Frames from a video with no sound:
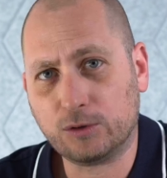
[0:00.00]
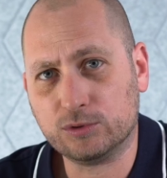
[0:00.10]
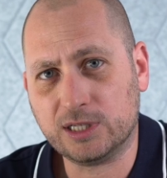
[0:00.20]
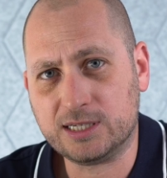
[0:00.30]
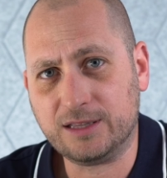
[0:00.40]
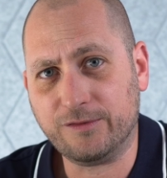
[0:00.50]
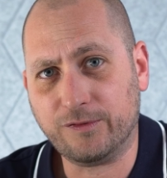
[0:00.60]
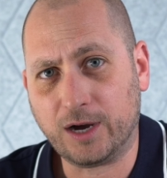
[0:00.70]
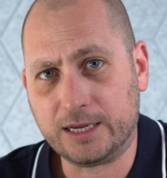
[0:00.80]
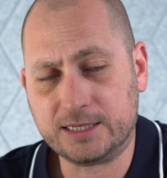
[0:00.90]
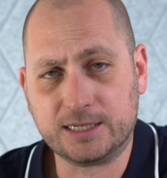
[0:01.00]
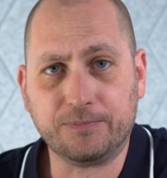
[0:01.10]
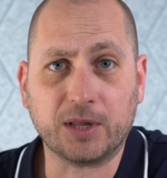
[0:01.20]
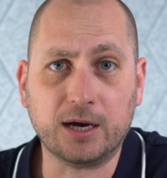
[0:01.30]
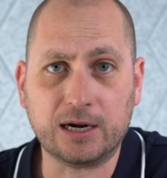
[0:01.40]
with this device
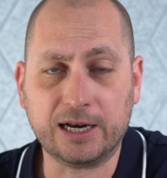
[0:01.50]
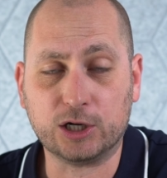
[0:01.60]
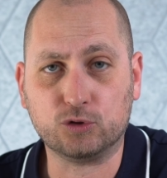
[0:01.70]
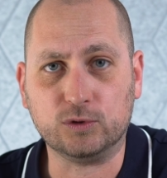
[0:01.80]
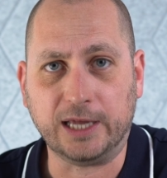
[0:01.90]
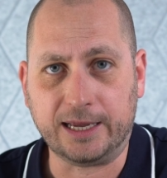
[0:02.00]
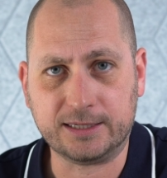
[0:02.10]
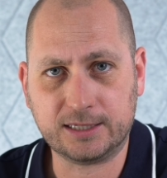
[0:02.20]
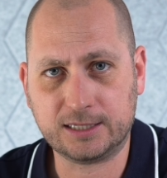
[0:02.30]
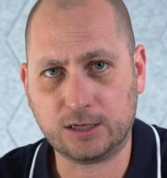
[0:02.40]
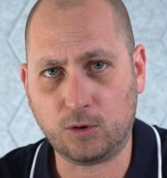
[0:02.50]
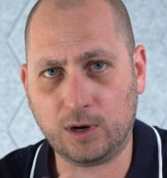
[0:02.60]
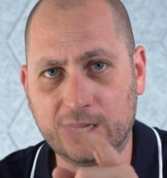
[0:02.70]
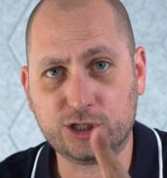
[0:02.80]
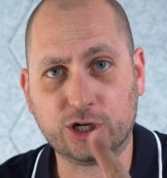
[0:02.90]
earlier today. So
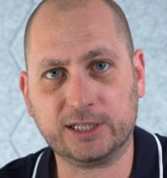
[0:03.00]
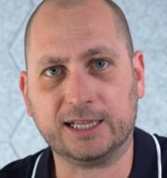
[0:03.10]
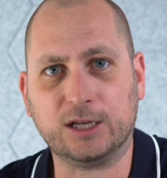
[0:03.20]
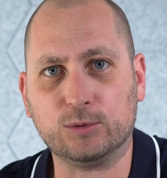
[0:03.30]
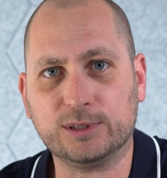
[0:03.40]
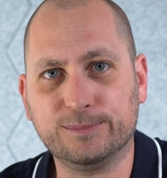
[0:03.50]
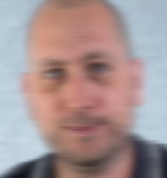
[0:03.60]
let's check that out.